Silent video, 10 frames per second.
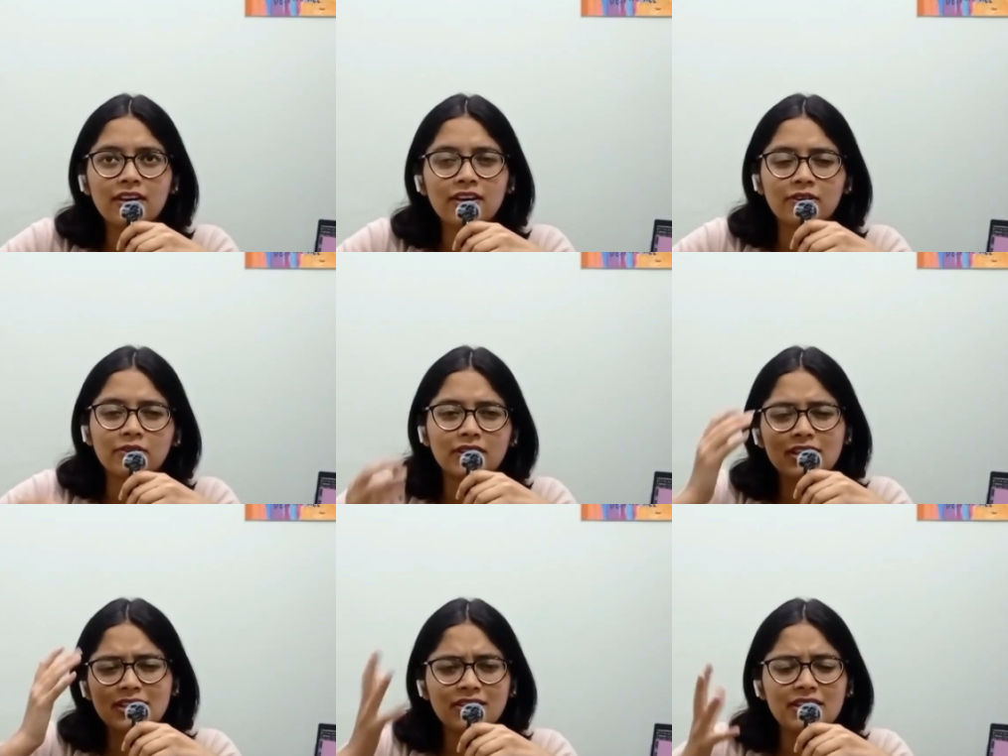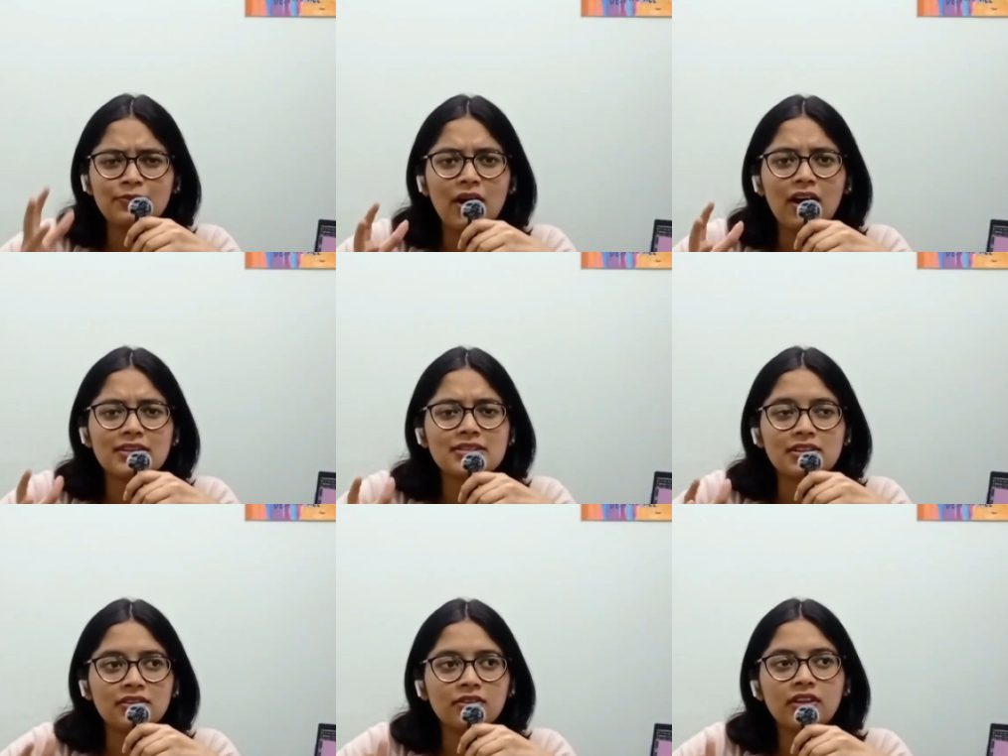nitty-gritty parts,
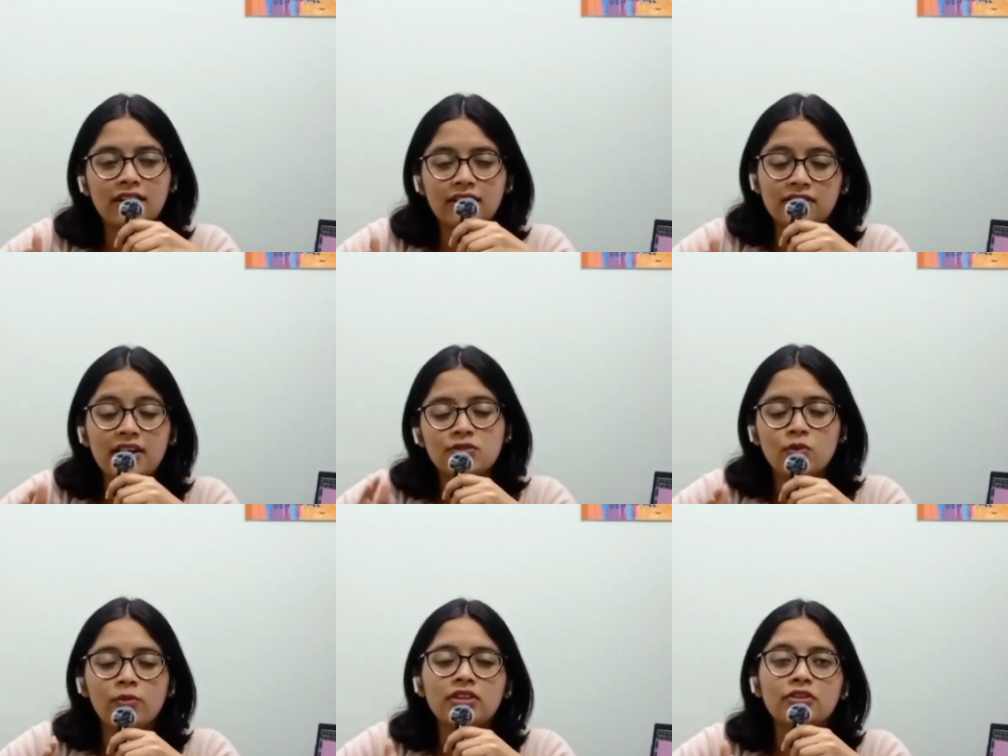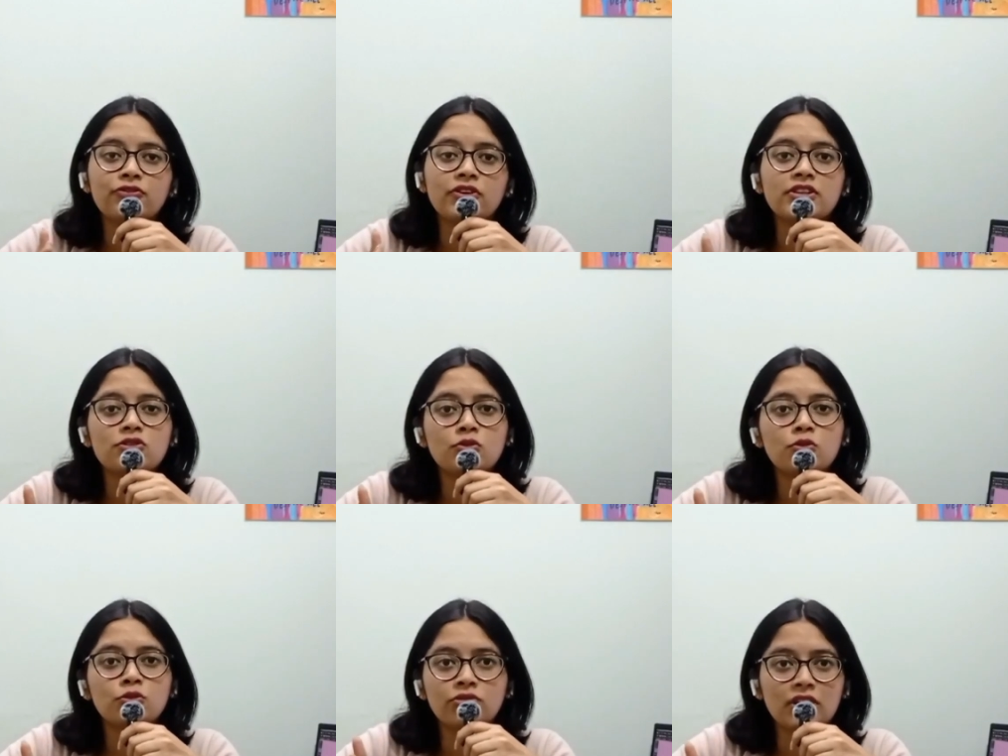and that is probably in the first
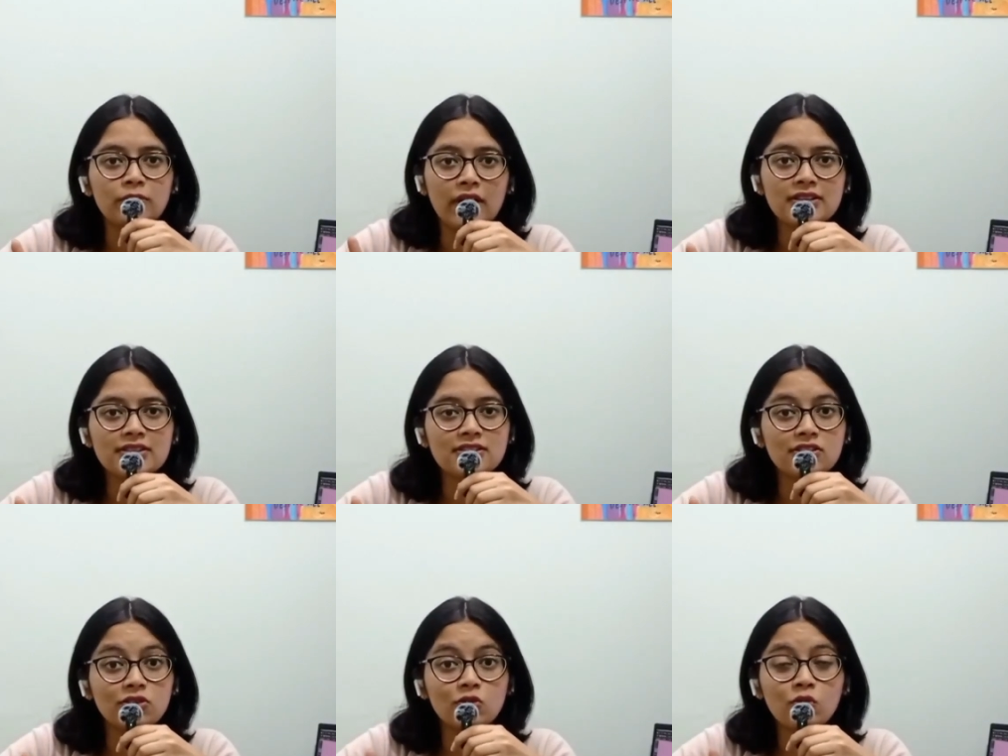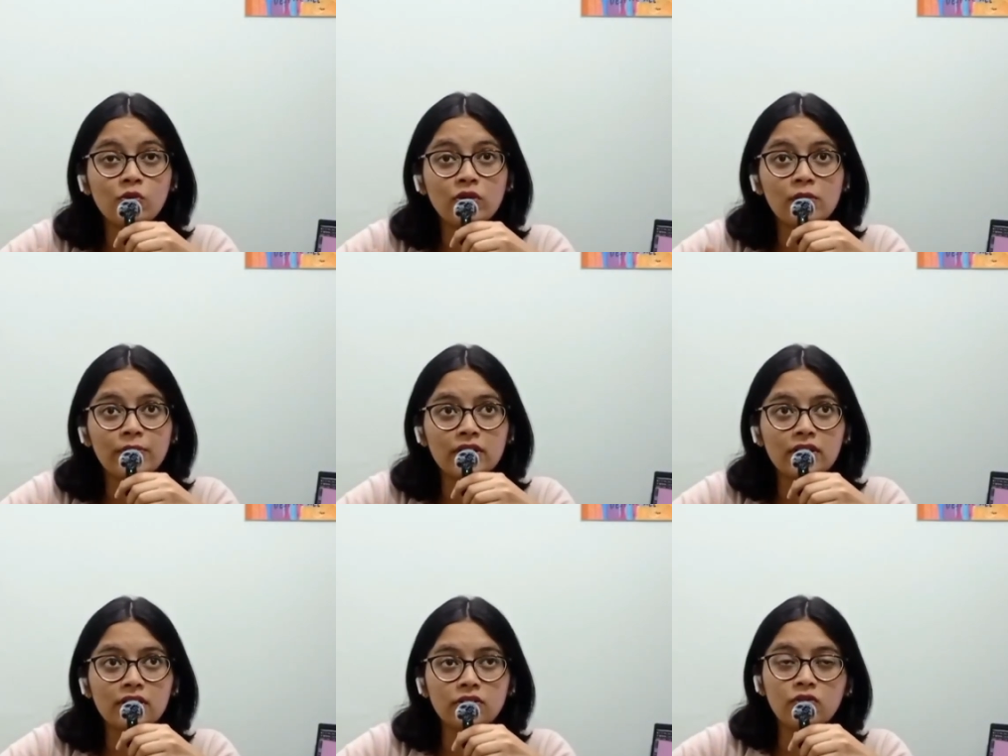2 to 3 months,
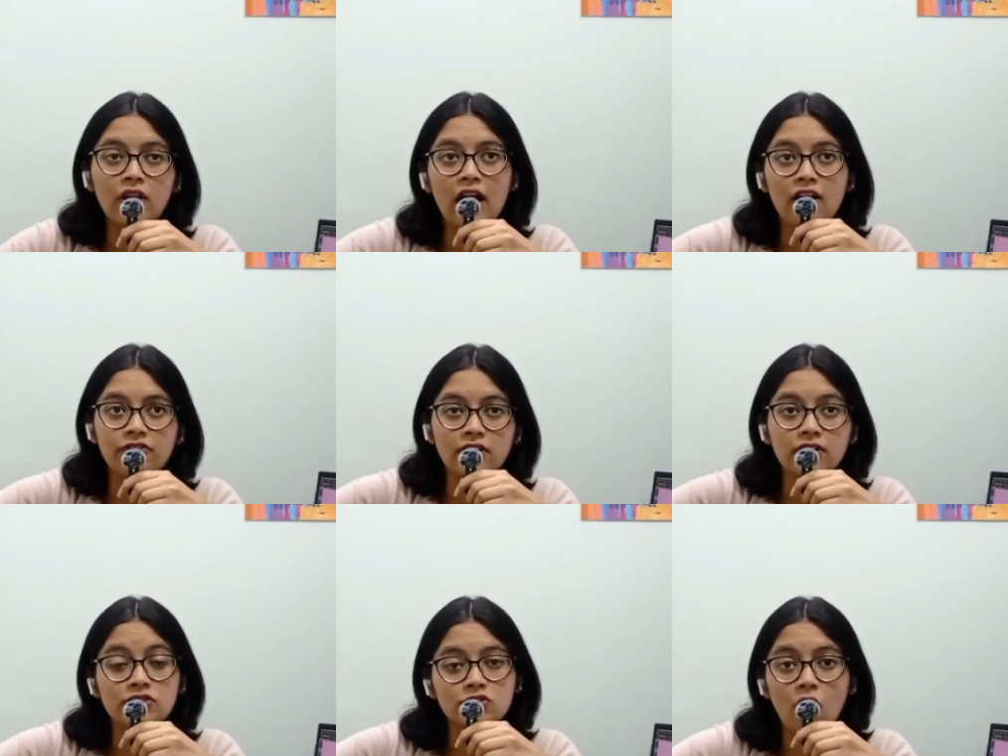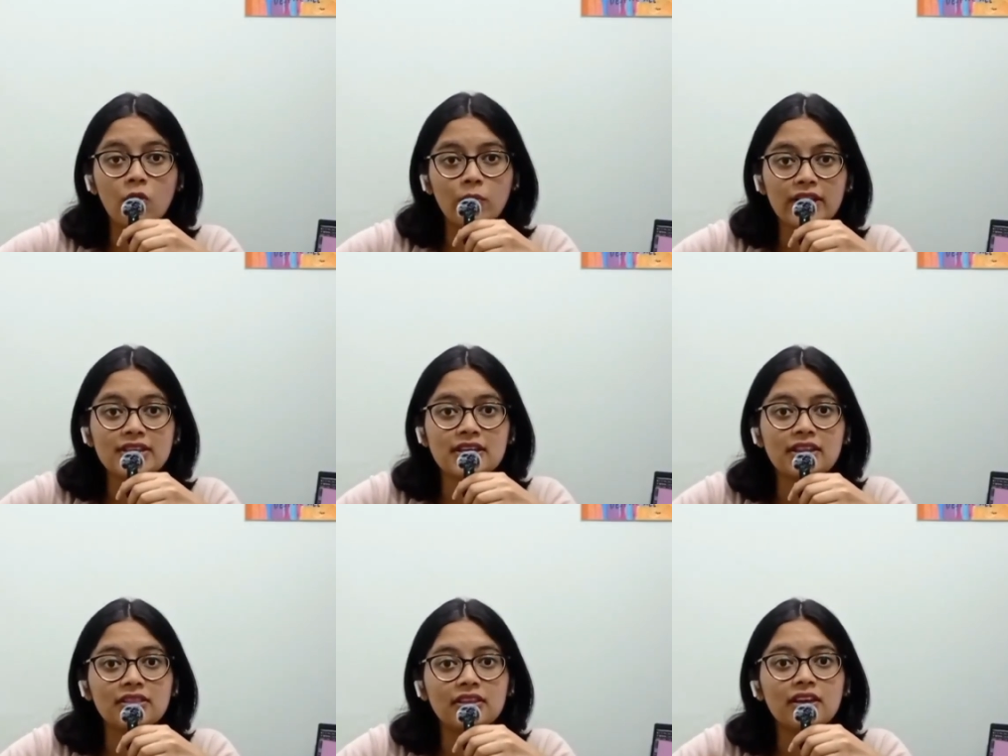you'll have a strong base,
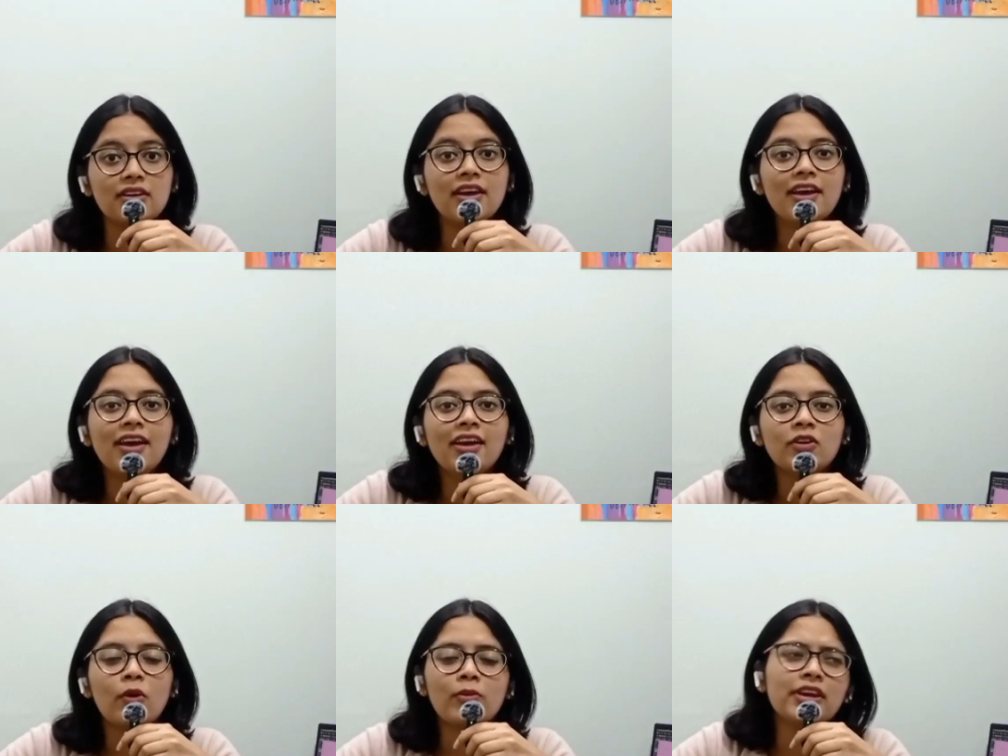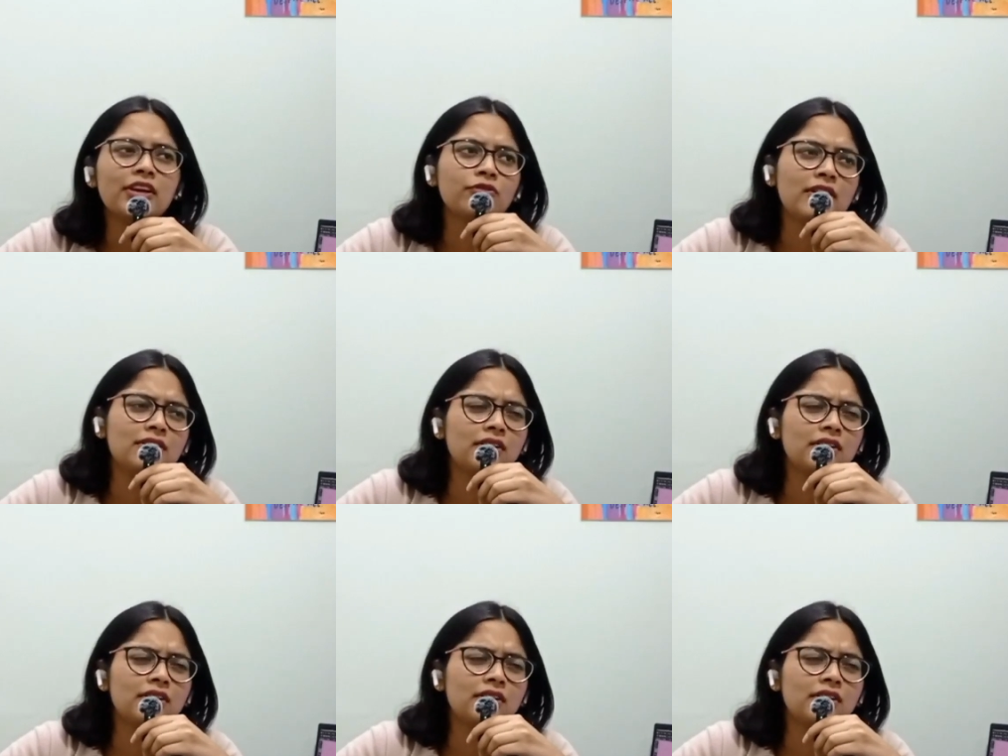and then you'll probably get out